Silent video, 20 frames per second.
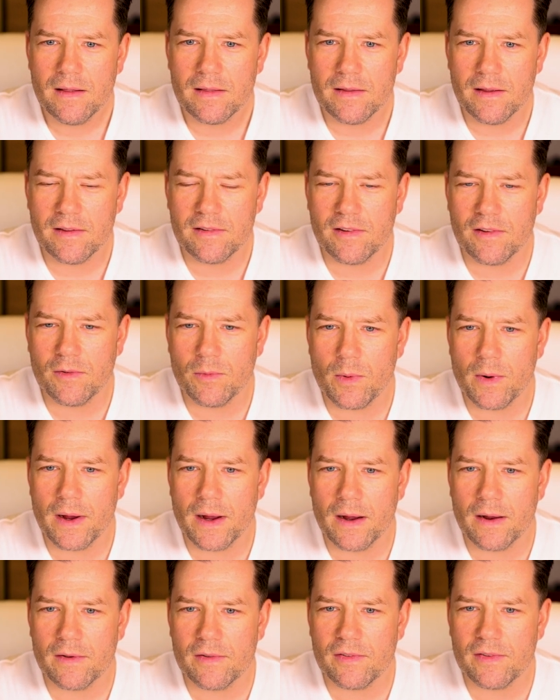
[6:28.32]
This is
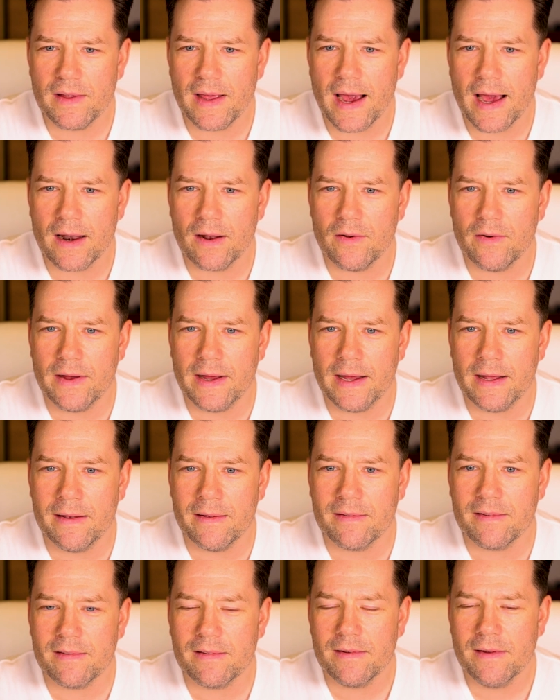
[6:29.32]
where Seattle
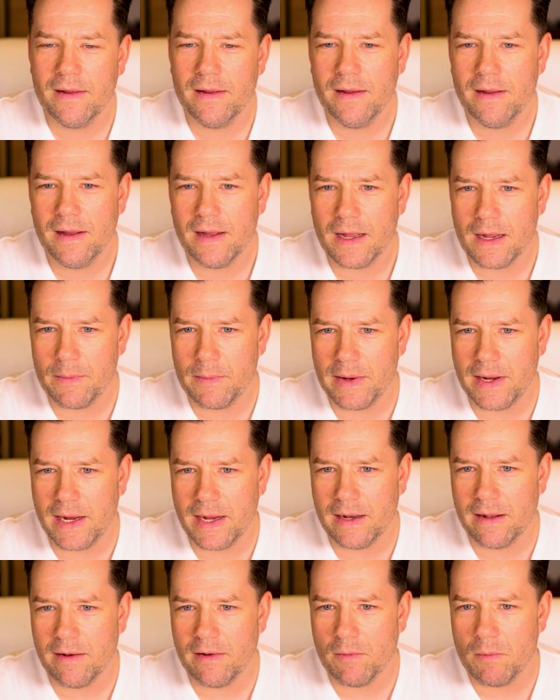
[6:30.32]
ends, and we
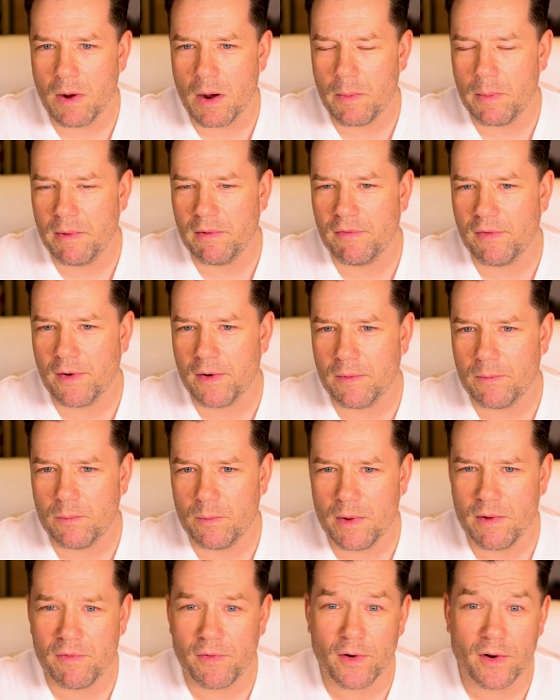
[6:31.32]
get into what we
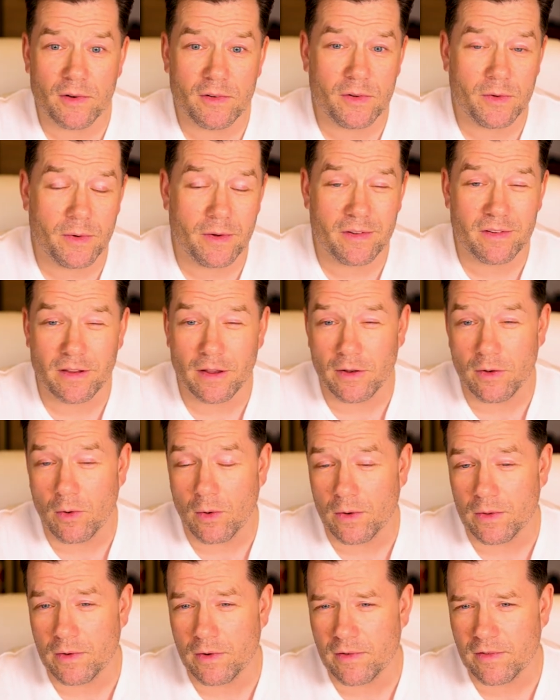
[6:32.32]
refer to as the
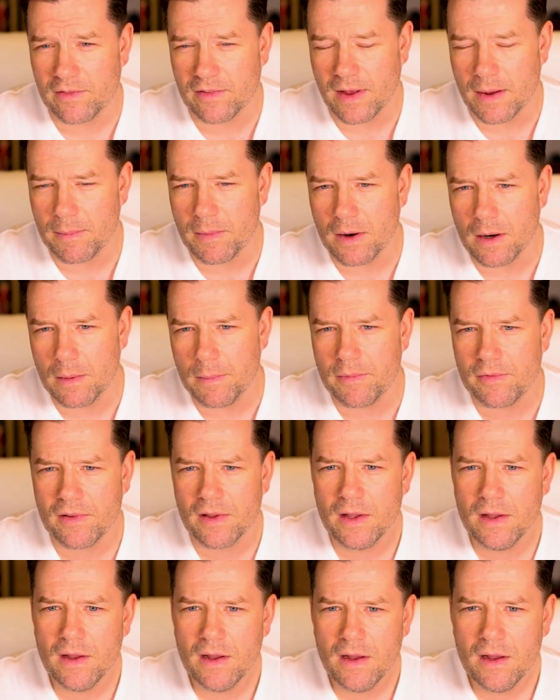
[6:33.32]
northern suburbs.
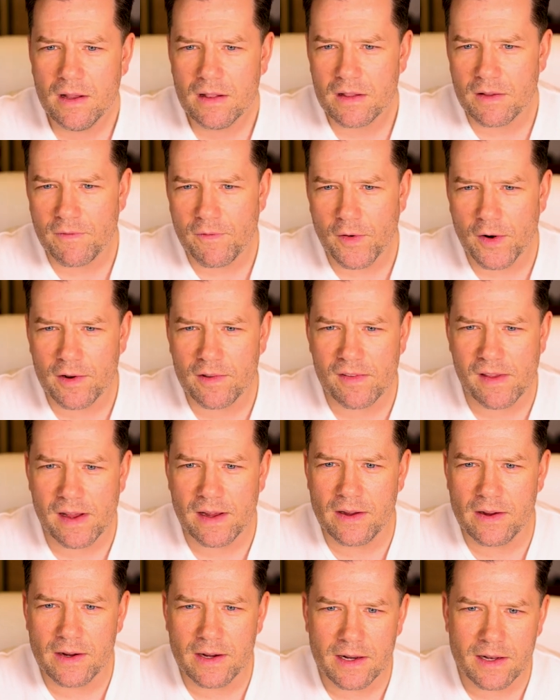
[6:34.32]
The first
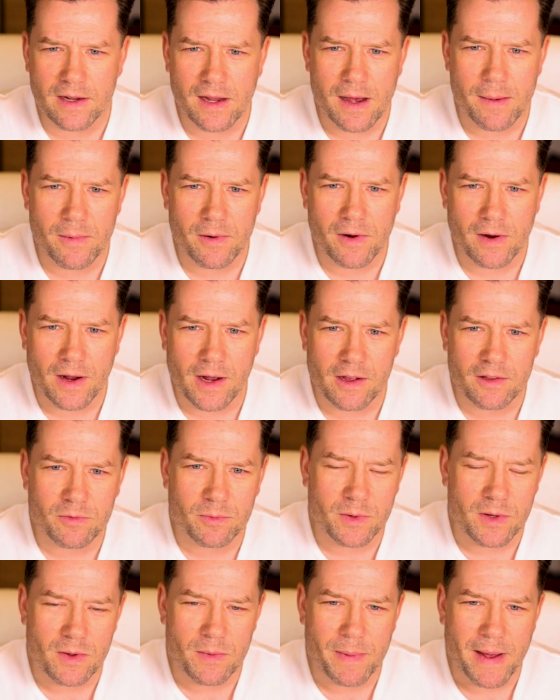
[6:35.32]
thing you're gonna come across
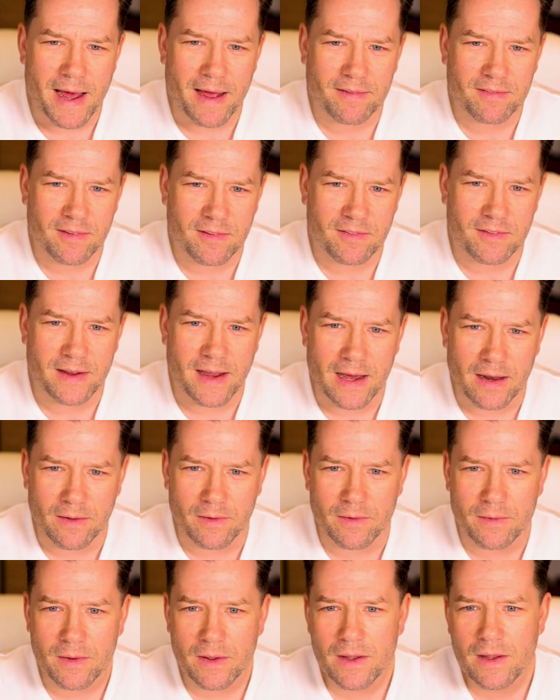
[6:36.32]
when you pass the
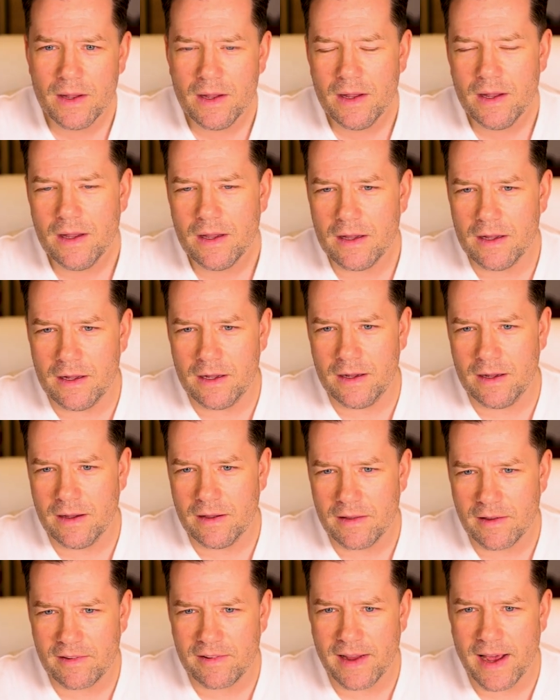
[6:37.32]
Seattle,
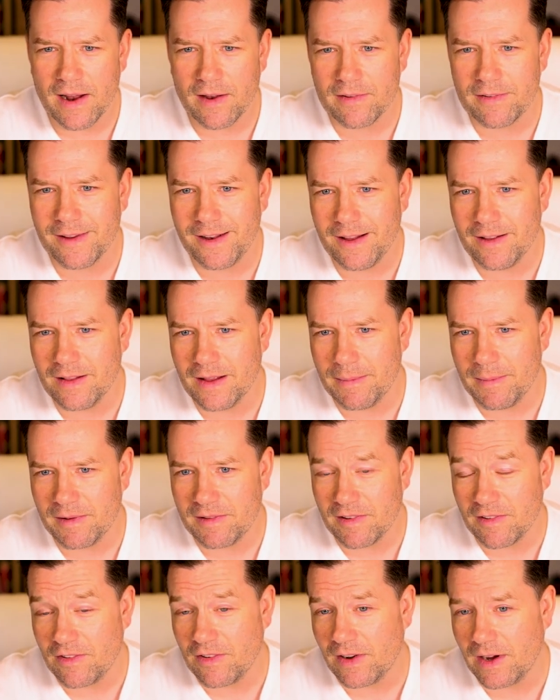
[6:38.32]
the Seattle city
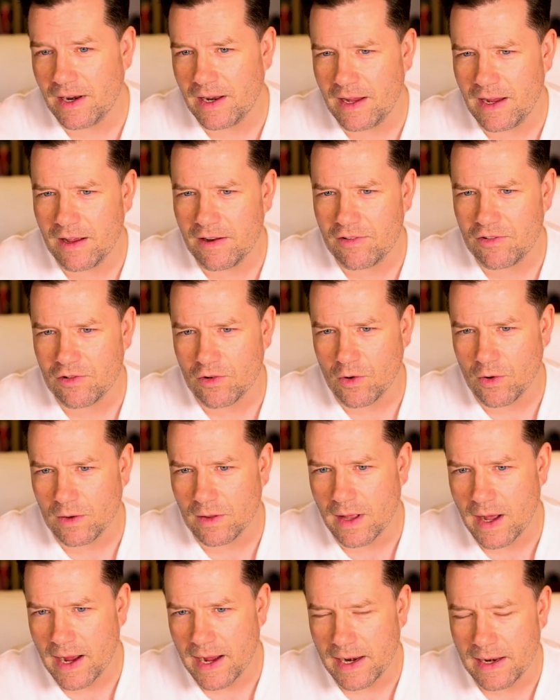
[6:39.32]
limits is you're gonna hit
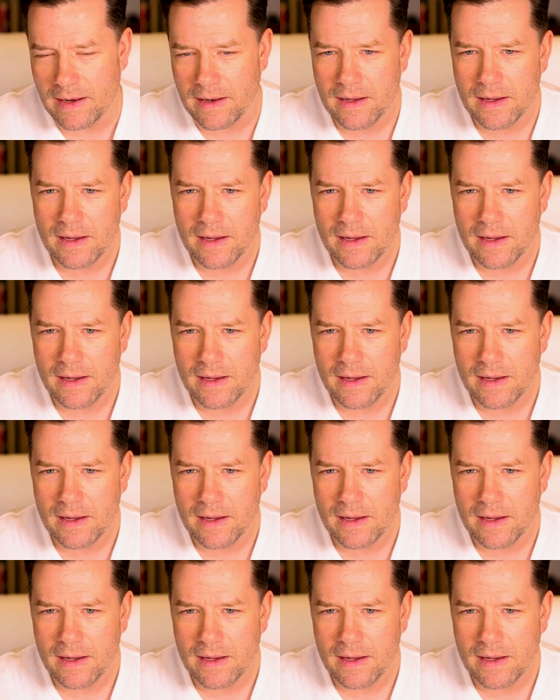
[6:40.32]
Shoreline.